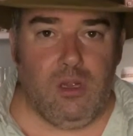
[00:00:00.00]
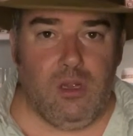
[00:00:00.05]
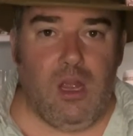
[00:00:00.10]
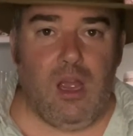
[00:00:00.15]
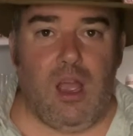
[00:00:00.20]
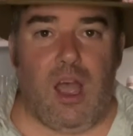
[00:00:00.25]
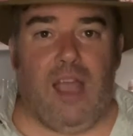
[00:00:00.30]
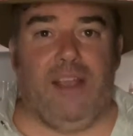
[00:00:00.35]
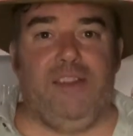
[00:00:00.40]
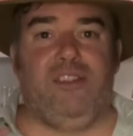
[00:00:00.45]

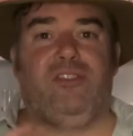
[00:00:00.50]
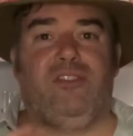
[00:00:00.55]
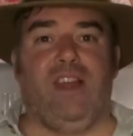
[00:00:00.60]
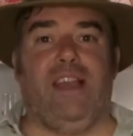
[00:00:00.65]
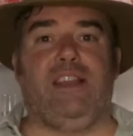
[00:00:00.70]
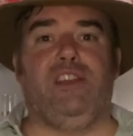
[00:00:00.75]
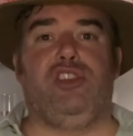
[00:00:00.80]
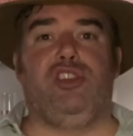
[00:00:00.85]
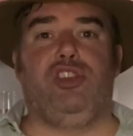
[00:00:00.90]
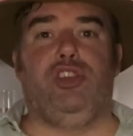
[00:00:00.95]
I
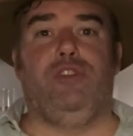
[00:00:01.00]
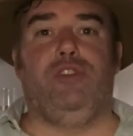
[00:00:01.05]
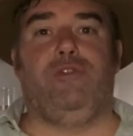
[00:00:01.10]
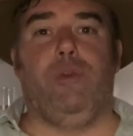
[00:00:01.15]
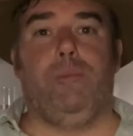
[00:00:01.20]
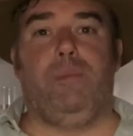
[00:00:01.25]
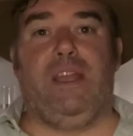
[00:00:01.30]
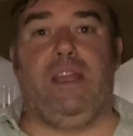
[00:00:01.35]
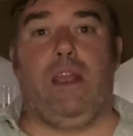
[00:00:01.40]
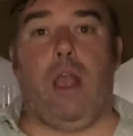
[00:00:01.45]
thank you for
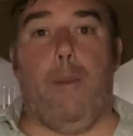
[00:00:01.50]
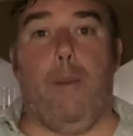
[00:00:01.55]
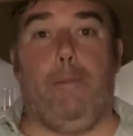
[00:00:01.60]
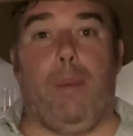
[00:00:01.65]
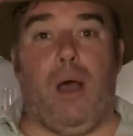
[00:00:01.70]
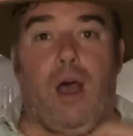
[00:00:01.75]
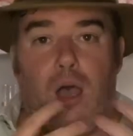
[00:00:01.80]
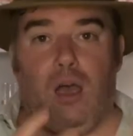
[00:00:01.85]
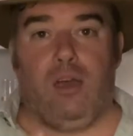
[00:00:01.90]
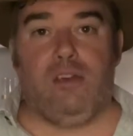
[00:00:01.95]
being a
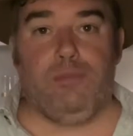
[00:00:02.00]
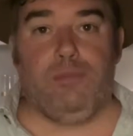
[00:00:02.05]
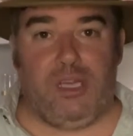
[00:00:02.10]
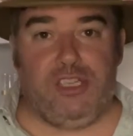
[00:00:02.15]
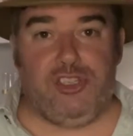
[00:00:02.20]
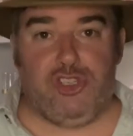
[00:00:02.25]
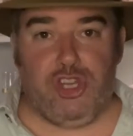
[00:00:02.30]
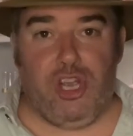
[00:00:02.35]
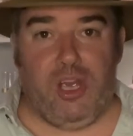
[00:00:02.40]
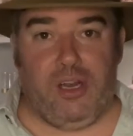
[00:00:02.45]
part of my
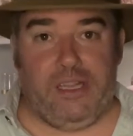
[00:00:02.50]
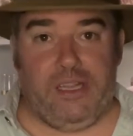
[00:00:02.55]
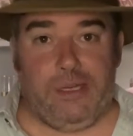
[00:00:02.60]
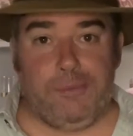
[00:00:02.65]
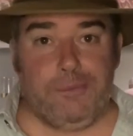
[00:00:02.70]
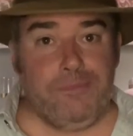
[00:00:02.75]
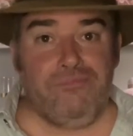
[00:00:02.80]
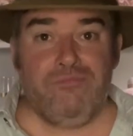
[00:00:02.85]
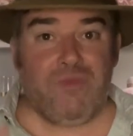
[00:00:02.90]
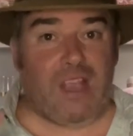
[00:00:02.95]
journey.
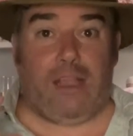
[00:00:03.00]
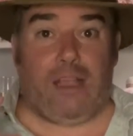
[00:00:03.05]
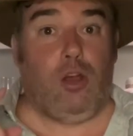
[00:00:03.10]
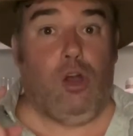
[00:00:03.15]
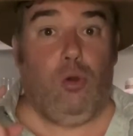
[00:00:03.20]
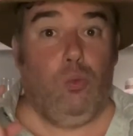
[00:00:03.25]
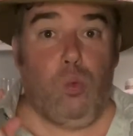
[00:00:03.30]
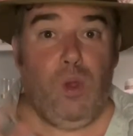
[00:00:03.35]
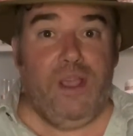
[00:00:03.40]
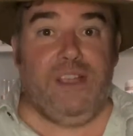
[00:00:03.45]
I can't
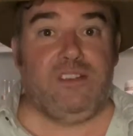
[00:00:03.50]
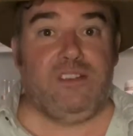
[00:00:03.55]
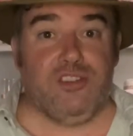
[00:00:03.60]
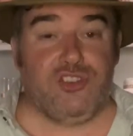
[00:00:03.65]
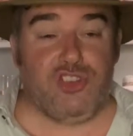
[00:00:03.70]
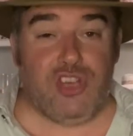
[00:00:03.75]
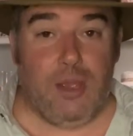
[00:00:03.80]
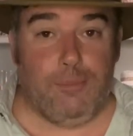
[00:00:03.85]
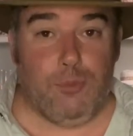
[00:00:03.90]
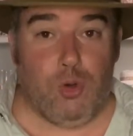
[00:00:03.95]
wait to
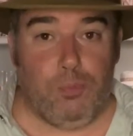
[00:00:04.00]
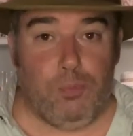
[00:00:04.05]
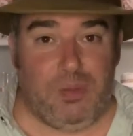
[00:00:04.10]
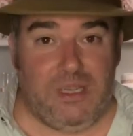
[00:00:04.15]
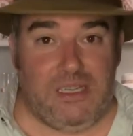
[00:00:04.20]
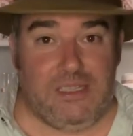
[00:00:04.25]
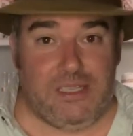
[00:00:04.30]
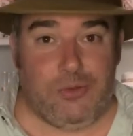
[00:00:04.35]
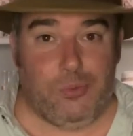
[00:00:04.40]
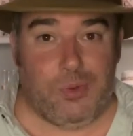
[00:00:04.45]
share more
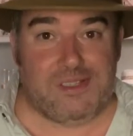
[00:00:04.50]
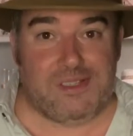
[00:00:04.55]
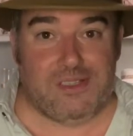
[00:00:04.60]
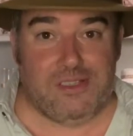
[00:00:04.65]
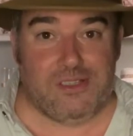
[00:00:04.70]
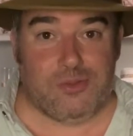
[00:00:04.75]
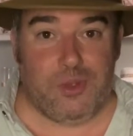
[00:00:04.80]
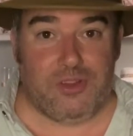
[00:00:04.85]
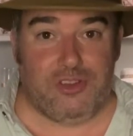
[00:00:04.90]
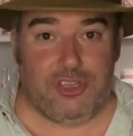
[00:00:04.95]
peaty whiskies
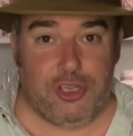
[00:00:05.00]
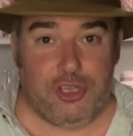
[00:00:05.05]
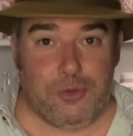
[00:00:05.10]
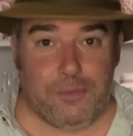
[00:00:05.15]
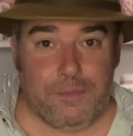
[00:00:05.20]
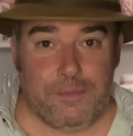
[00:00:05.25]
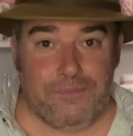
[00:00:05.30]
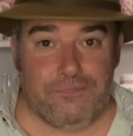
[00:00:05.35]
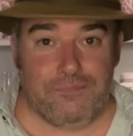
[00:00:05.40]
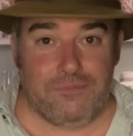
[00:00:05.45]
with you.
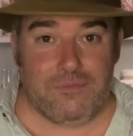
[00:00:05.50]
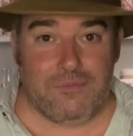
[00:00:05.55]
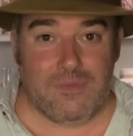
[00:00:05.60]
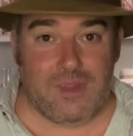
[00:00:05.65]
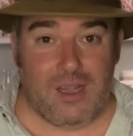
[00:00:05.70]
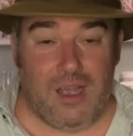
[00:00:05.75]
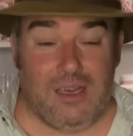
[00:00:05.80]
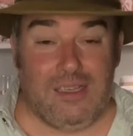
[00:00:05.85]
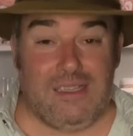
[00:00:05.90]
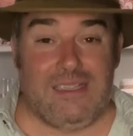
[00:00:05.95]

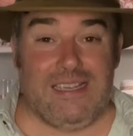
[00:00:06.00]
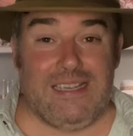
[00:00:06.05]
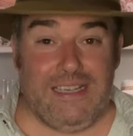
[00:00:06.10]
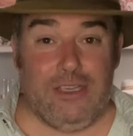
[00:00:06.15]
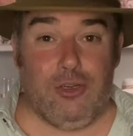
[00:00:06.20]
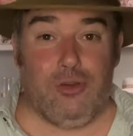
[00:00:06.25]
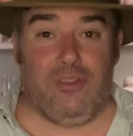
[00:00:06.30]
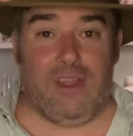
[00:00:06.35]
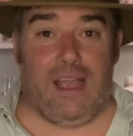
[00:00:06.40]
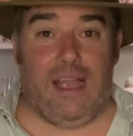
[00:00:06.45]

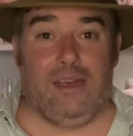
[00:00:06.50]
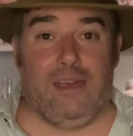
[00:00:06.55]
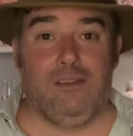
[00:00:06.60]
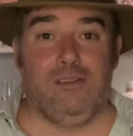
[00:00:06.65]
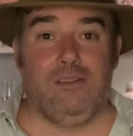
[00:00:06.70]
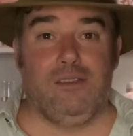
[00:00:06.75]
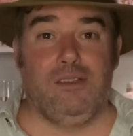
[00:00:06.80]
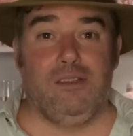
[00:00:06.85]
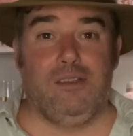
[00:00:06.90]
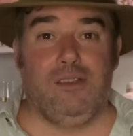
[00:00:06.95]
Until then,
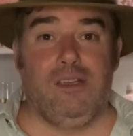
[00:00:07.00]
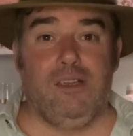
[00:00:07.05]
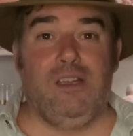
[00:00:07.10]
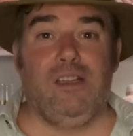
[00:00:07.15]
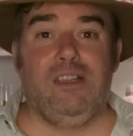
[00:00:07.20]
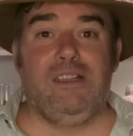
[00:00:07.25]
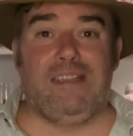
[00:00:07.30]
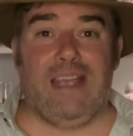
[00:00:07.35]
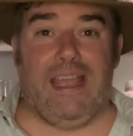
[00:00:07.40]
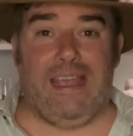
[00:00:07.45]

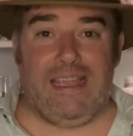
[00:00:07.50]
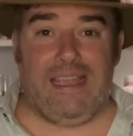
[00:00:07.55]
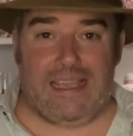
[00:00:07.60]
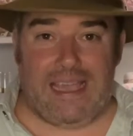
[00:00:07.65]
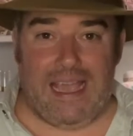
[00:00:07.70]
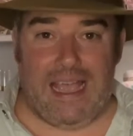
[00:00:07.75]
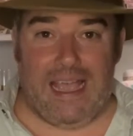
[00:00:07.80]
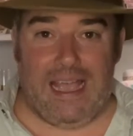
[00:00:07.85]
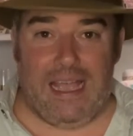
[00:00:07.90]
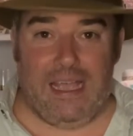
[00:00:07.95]
take
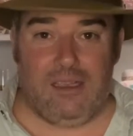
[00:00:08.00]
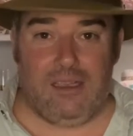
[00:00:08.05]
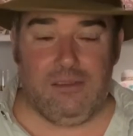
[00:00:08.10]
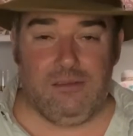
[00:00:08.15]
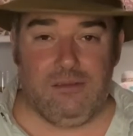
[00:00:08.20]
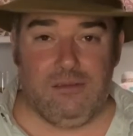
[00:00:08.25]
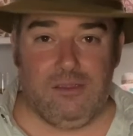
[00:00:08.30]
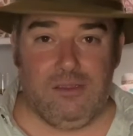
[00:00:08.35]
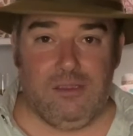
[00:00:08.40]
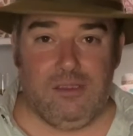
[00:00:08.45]
care.
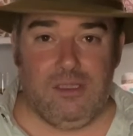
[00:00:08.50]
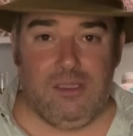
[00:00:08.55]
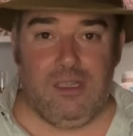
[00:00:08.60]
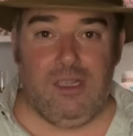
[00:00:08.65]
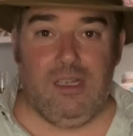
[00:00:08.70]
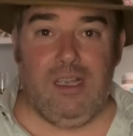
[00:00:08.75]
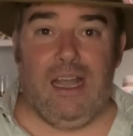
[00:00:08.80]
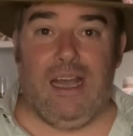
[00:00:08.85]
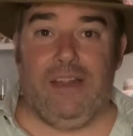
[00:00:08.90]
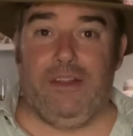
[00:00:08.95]

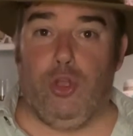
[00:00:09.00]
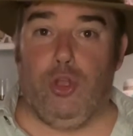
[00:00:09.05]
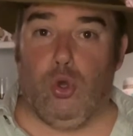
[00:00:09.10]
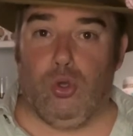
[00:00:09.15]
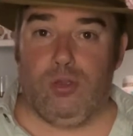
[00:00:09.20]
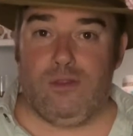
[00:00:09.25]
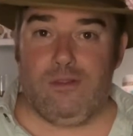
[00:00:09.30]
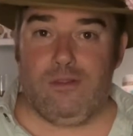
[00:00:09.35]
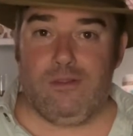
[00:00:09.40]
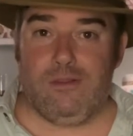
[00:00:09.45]

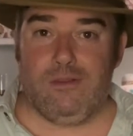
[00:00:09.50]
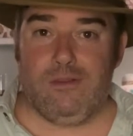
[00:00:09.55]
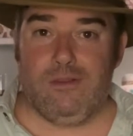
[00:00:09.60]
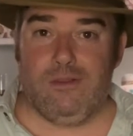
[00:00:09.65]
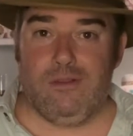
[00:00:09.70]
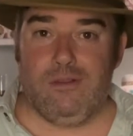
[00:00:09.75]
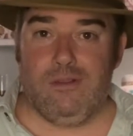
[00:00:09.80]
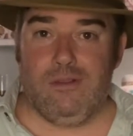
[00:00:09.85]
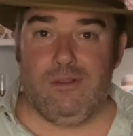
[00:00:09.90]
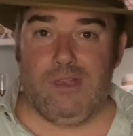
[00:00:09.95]
Adios,
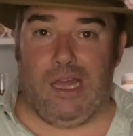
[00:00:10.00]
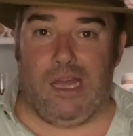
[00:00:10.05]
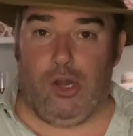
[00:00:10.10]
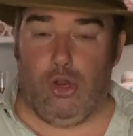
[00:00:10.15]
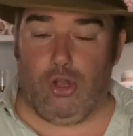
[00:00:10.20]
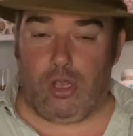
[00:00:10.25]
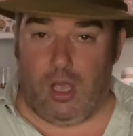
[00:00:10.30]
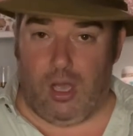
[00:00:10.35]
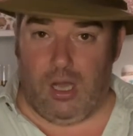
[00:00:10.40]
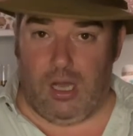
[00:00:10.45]
and
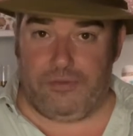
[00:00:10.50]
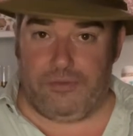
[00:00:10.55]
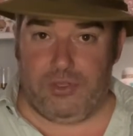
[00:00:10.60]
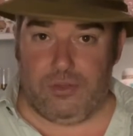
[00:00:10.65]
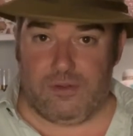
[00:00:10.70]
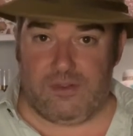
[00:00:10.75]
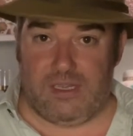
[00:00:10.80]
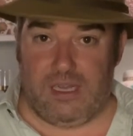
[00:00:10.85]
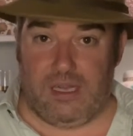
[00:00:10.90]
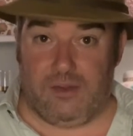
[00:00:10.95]
look after
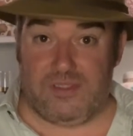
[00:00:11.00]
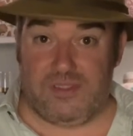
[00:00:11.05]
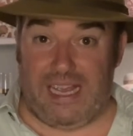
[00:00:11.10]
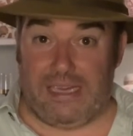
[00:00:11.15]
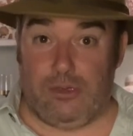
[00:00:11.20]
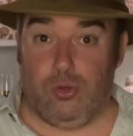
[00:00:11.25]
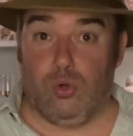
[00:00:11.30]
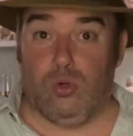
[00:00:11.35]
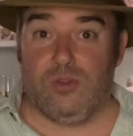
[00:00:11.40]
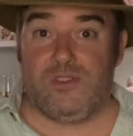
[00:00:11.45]
yourselves. And
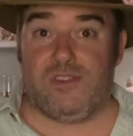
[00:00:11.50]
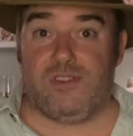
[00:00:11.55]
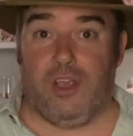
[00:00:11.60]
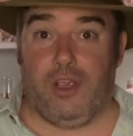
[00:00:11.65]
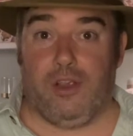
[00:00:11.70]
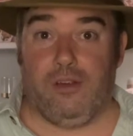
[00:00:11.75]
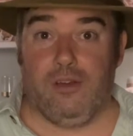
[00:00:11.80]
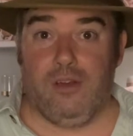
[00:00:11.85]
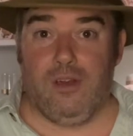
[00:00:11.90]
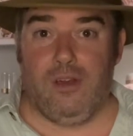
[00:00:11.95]
also,
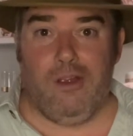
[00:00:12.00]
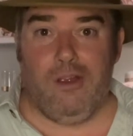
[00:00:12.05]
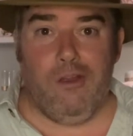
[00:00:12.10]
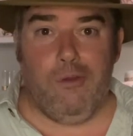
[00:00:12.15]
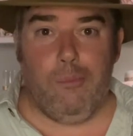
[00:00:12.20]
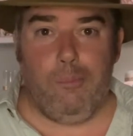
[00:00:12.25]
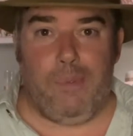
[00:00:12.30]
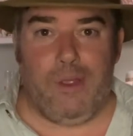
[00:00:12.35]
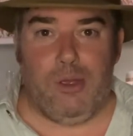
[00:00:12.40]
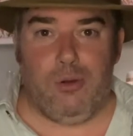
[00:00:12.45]

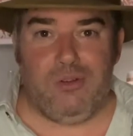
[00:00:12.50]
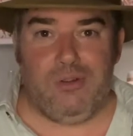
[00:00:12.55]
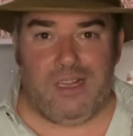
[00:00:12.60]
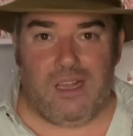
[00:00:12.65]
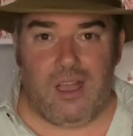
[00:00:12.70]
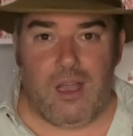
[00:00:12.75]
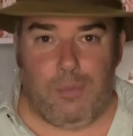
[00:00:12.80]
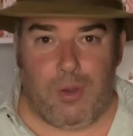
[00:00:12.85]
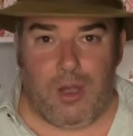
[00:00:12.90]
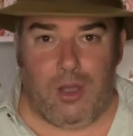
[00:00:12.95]
building
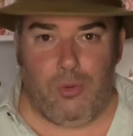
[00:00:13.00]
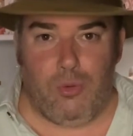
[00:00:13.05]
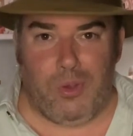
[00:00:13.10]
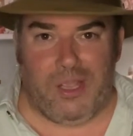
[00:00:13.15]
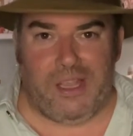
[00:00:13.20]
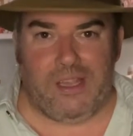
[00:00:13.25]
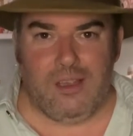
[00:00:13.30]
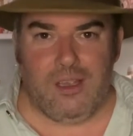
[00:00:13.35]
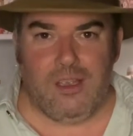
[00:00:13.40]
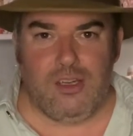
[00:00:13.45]
up, aren't we,
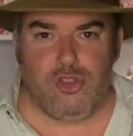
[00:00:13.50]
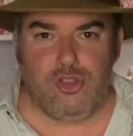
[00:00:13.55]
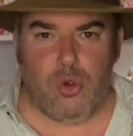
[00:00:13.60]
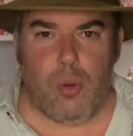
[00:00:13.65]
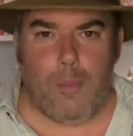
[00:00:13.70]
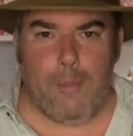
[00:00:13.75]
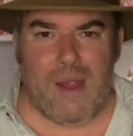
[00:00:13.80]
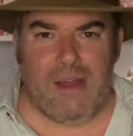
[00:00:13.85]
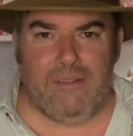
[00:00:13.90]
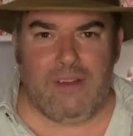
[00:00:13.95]
to a
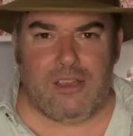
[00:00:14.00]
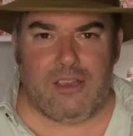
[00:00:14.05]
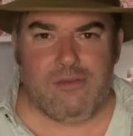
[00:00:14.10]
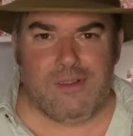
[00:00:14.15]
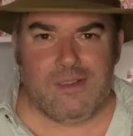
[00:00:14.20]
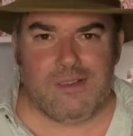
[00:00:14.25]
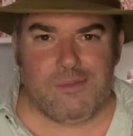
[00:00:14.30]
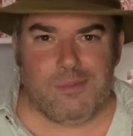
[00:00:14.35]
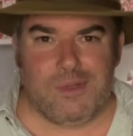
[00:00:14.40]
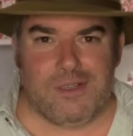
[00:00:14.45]
Merry
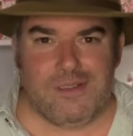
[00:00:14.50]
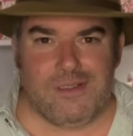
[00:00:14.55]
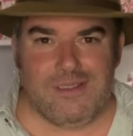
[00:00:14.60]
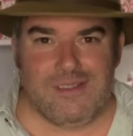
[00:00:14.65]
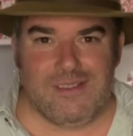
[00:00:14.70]
Christmas.